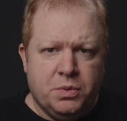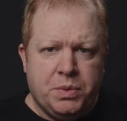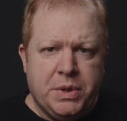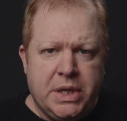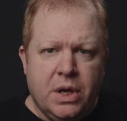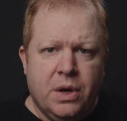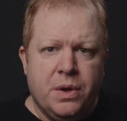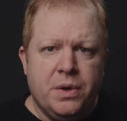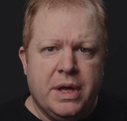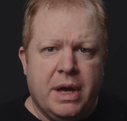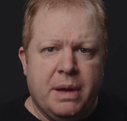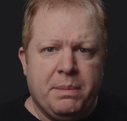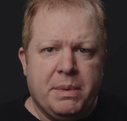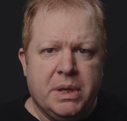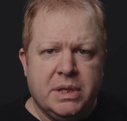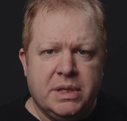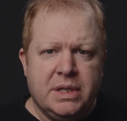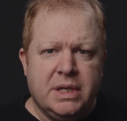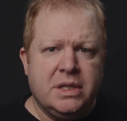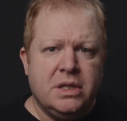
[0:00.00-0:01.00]
We know that
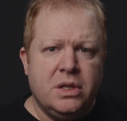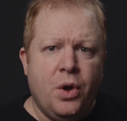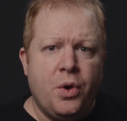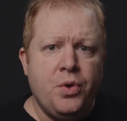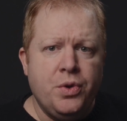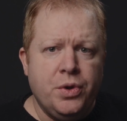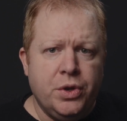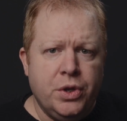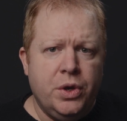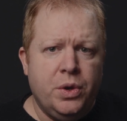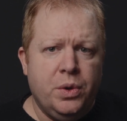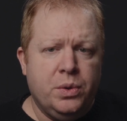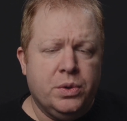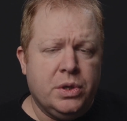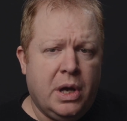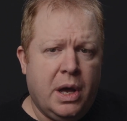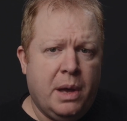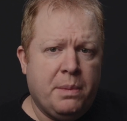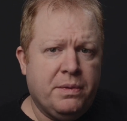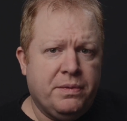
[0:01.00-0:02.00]
because there's no new
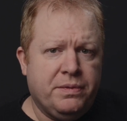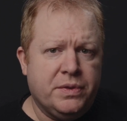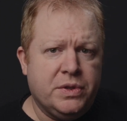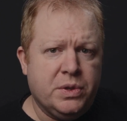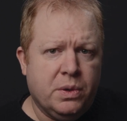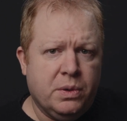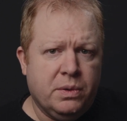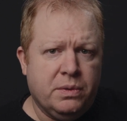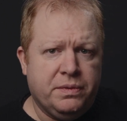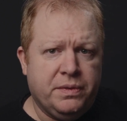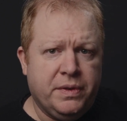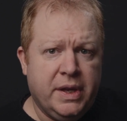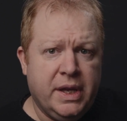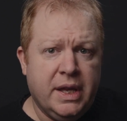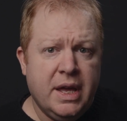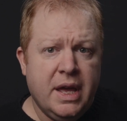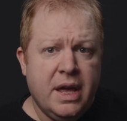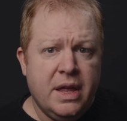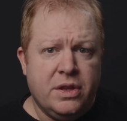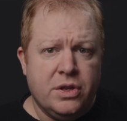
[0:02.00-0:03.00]
type of photography
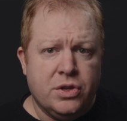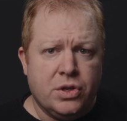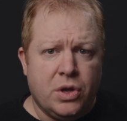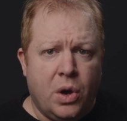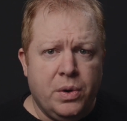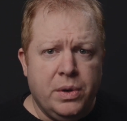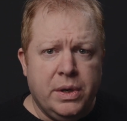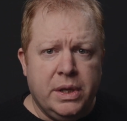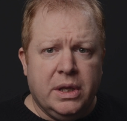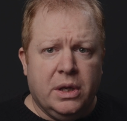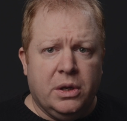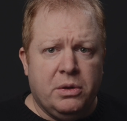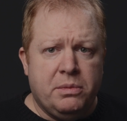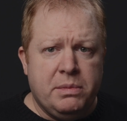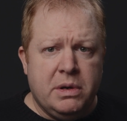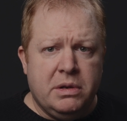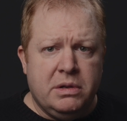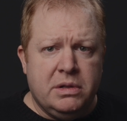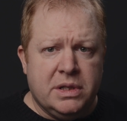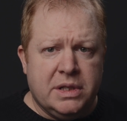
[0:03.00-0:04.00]
that's only done on
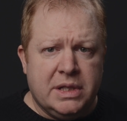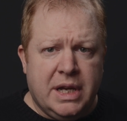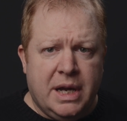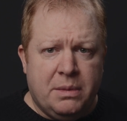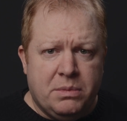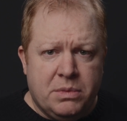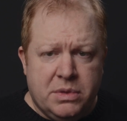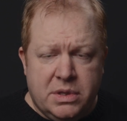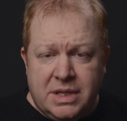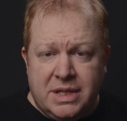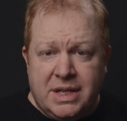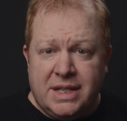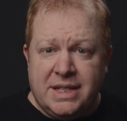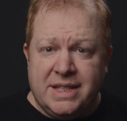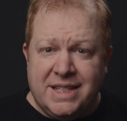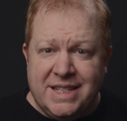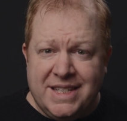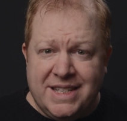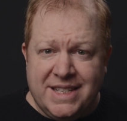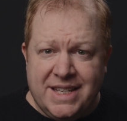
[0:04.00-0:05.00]
mirrorless cameras. It
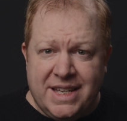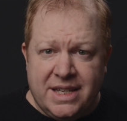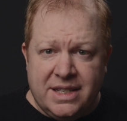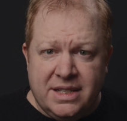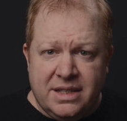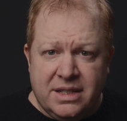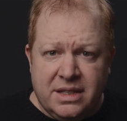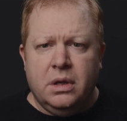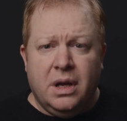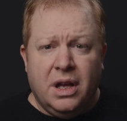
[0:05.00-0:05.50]
doesn't exist.